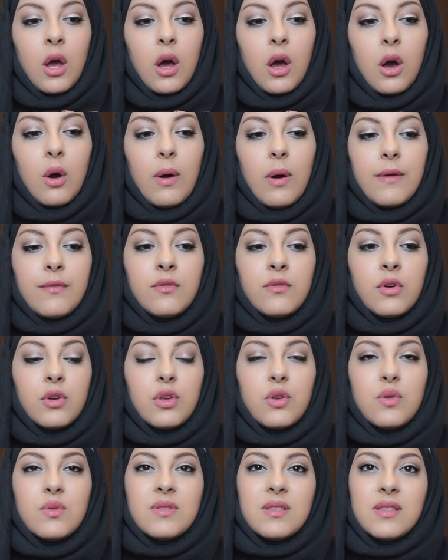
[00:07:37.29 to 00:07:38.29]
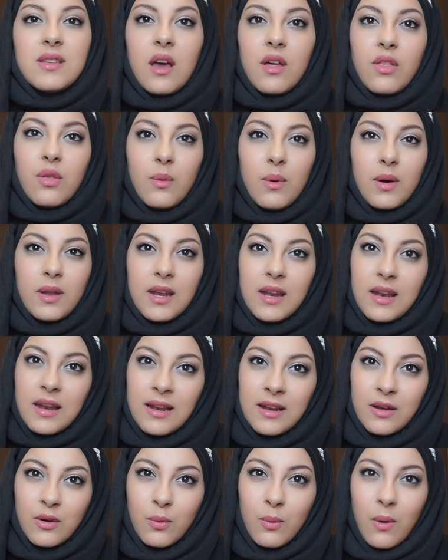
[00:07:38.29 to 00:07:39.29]
oh, I've not used the other one in a
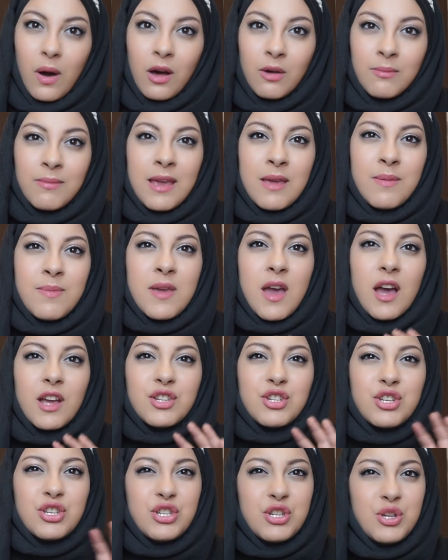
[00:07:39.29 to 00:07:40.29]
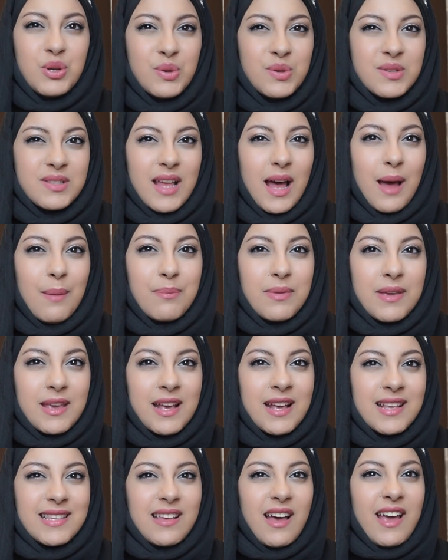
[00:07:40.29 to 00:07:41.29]
little while. Maybe I should use that,
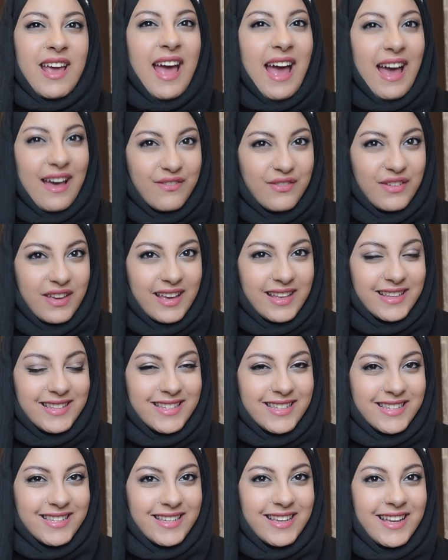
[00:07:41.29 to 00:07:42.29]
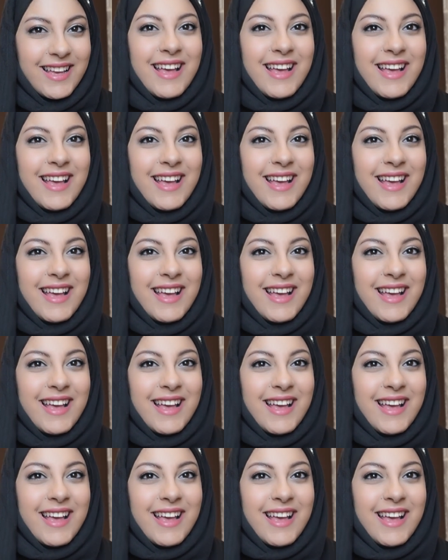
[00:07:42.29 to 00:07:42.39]
being as I have it.